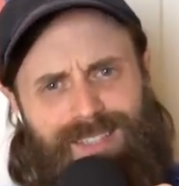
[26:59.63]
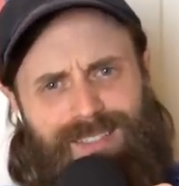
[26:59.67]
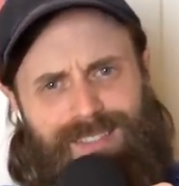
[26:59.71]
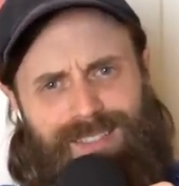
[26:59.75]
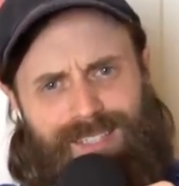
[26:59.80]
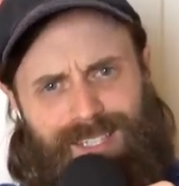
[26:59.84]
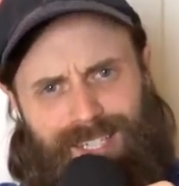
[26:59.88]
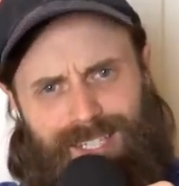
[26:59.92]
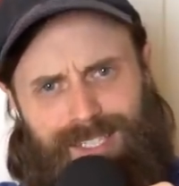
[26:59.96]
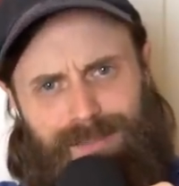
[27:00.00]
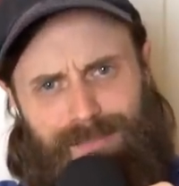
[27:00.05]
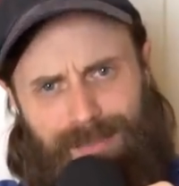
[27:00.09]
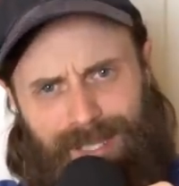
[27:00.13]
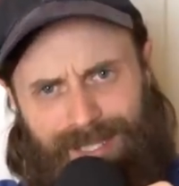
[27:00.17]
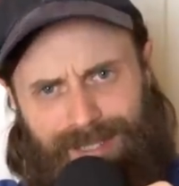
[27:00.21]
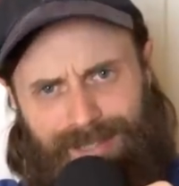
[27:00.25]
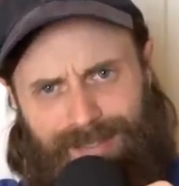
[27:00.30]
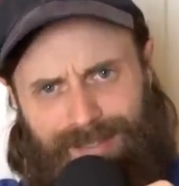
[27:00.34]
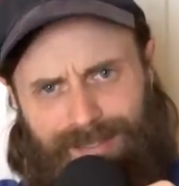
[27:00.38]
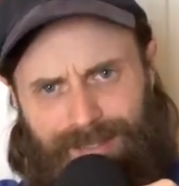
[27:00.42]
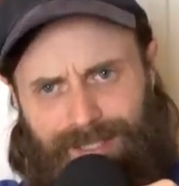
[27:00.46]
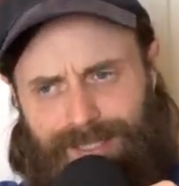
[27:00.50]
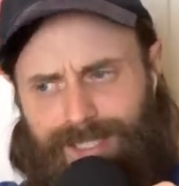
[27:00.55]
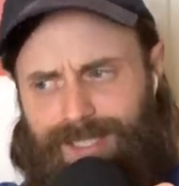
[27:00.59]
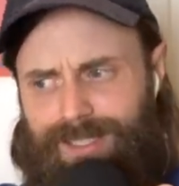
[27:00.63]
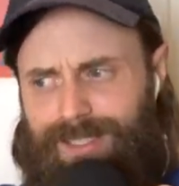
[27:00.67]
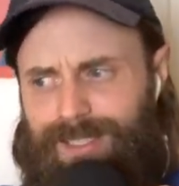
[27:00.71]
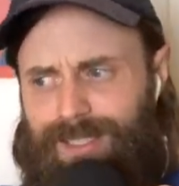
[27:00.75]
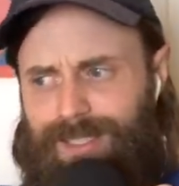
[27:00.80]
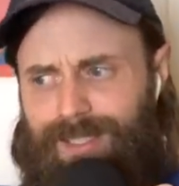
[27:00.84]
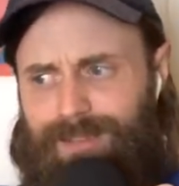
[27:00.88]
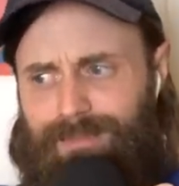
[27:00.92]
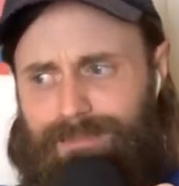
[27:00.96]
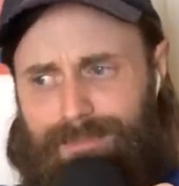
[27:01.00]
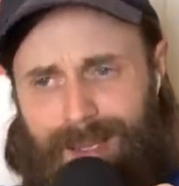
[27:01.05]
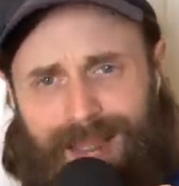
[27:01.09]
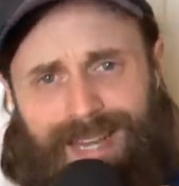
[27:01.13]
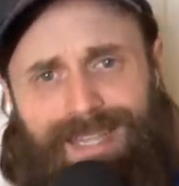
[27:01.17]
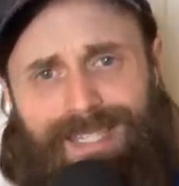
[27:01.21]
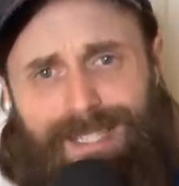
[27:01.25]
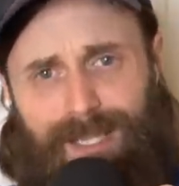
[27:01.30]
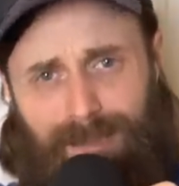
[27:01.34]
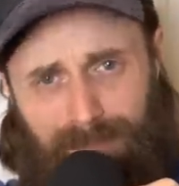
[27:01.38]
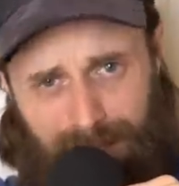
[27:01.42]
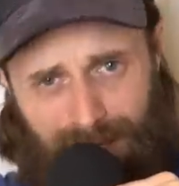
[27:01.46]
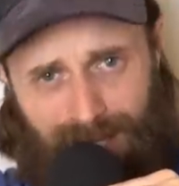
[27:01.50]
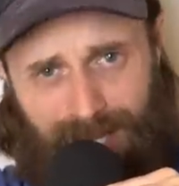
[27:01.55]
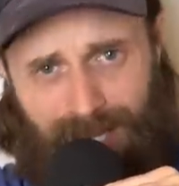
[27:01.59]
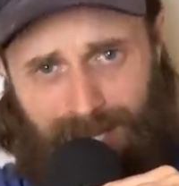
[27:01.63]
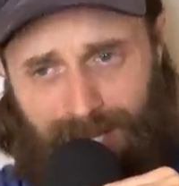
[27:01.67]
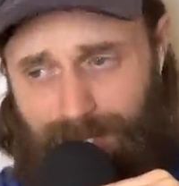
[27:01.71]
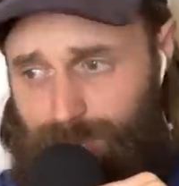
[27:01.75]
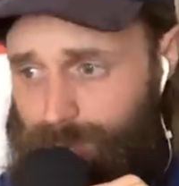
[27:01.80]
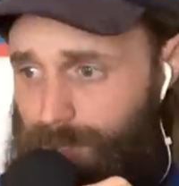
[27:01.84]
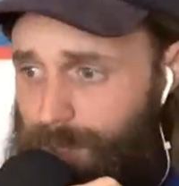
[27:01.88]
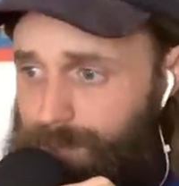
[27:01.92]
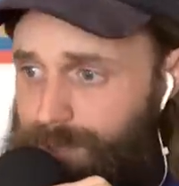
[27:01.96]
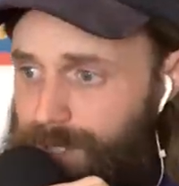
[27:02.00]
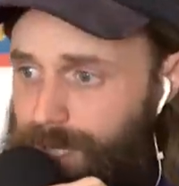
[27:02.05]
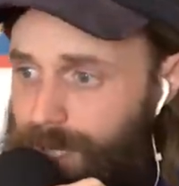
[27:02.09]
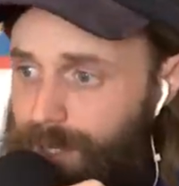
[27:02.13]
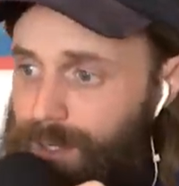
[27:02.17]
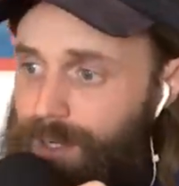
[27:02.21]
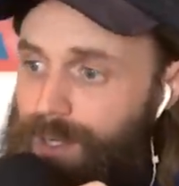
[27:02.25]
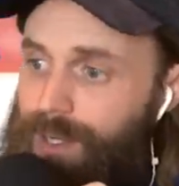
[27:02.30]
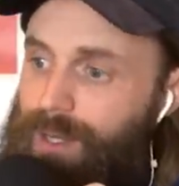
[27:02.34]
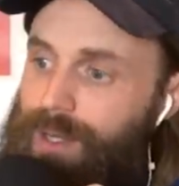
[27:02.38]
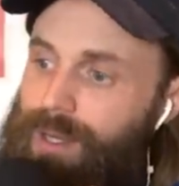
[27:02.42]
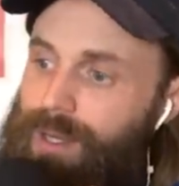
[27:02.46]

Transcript: It's kismet. It's meant to be, is what I'm saying.